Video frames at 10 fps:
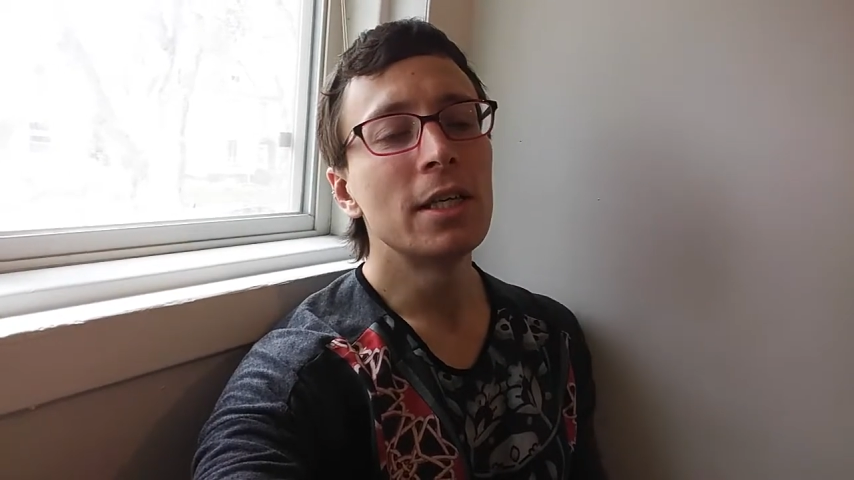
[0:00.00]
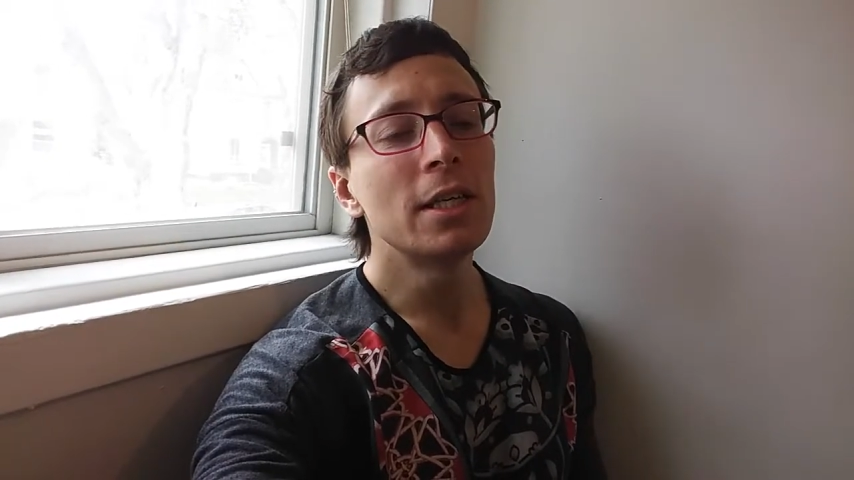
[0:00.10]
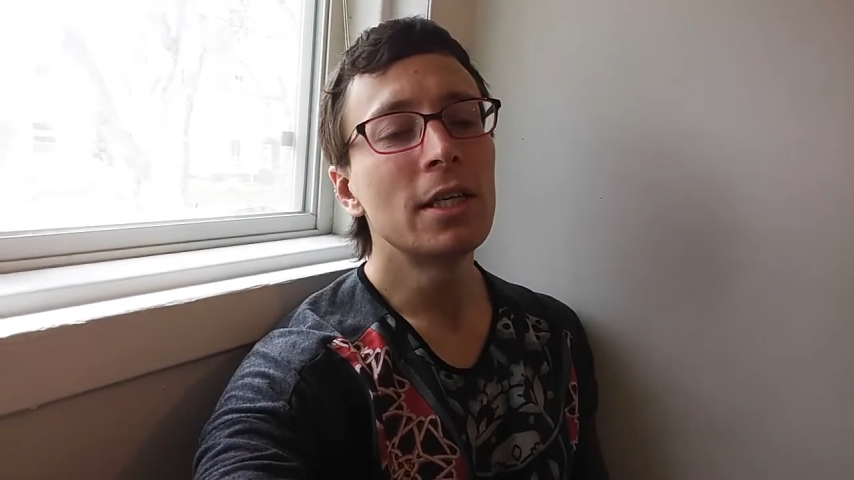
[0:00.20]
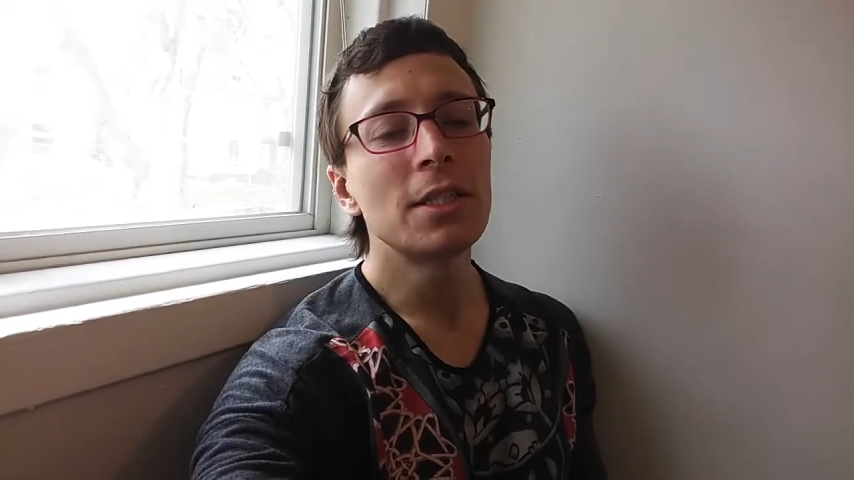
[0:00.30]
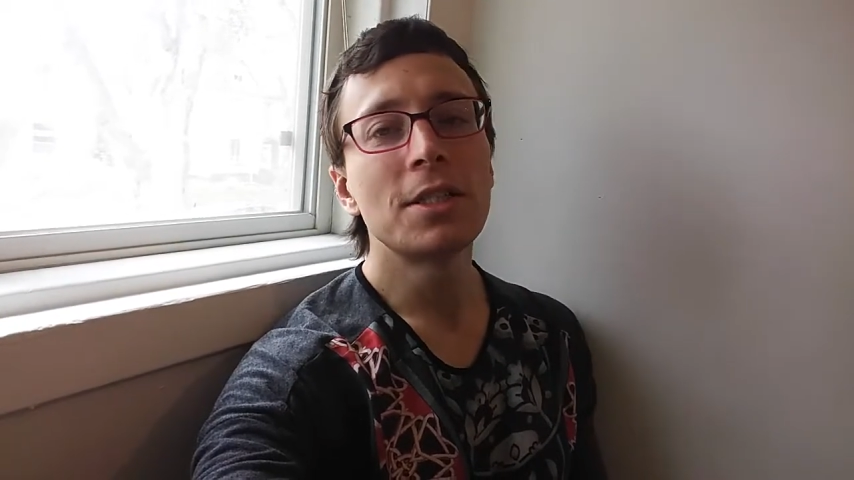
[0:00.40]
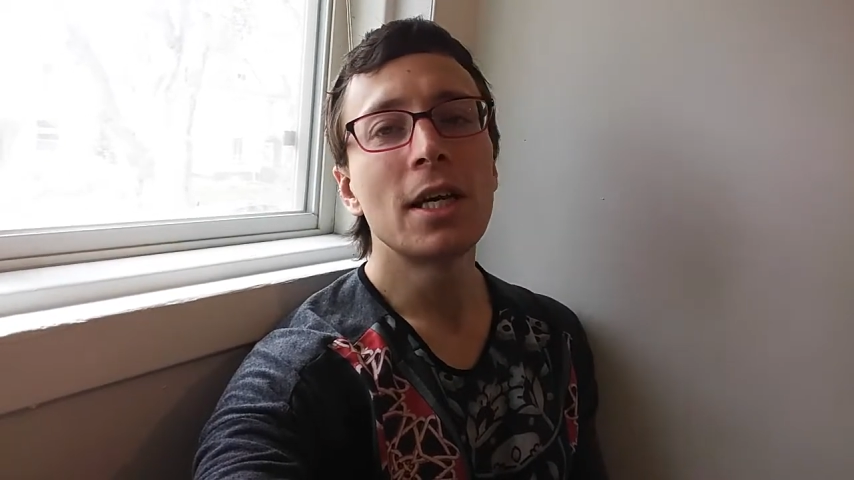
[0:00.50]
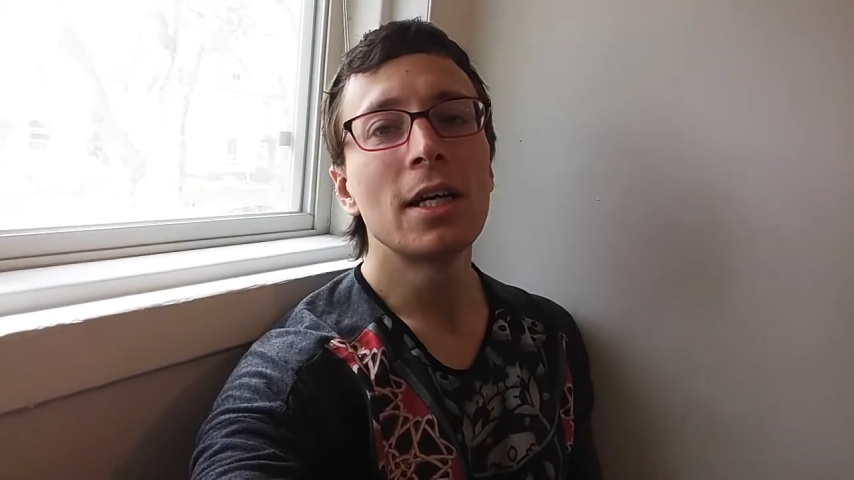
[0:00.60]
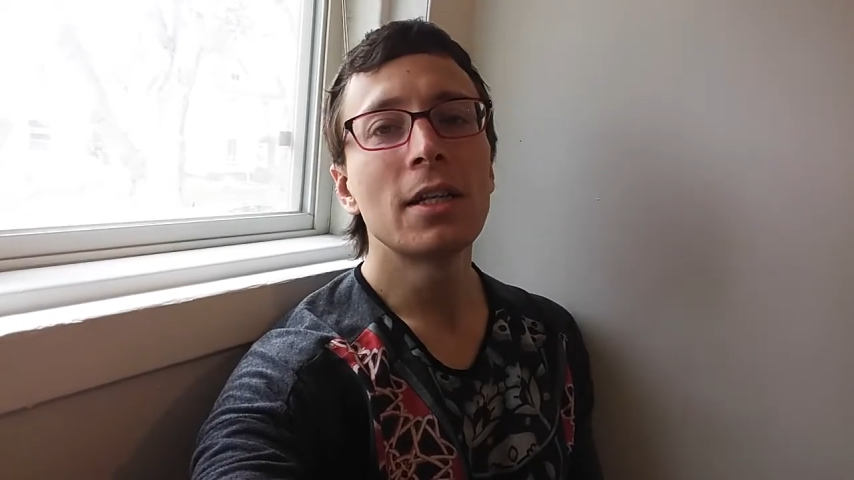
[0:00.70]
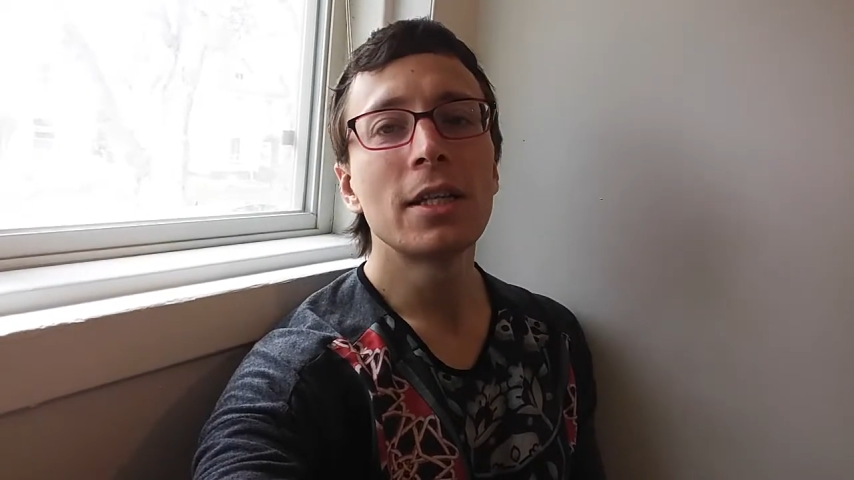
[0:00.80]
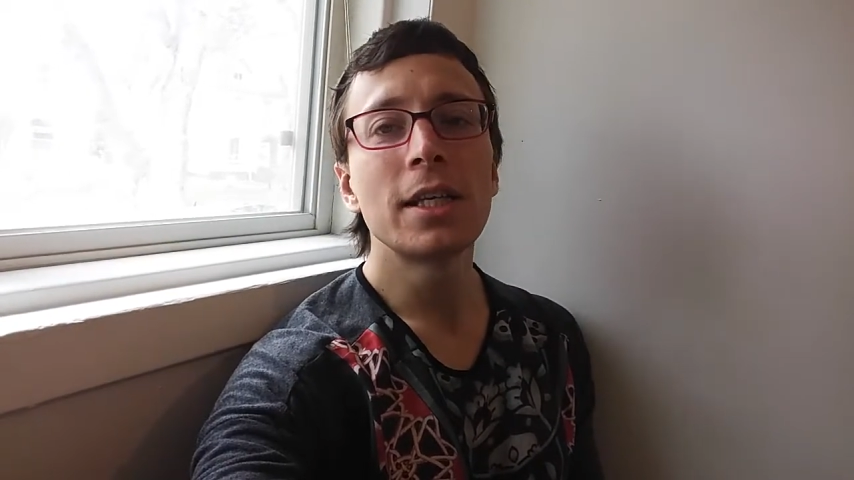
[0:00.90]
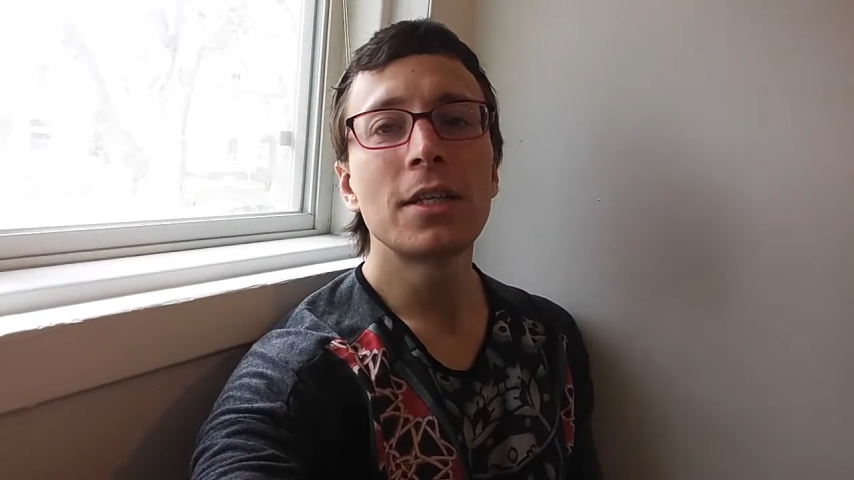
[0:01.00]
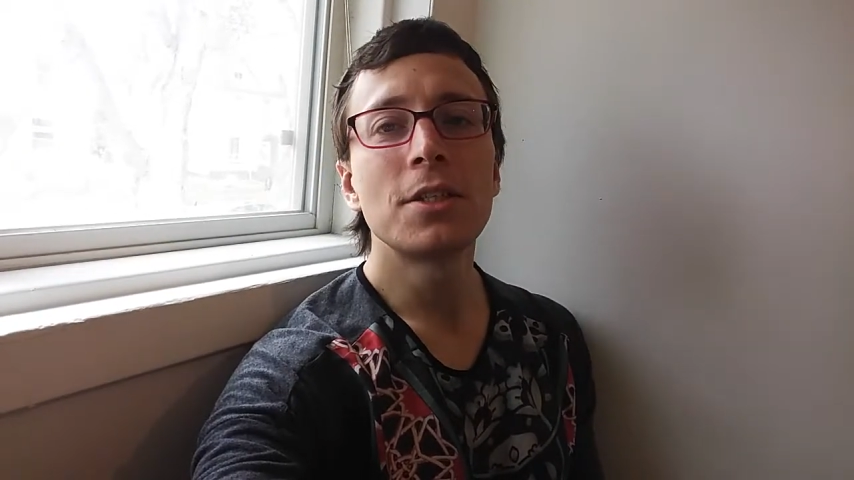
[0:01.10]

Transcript: is A Link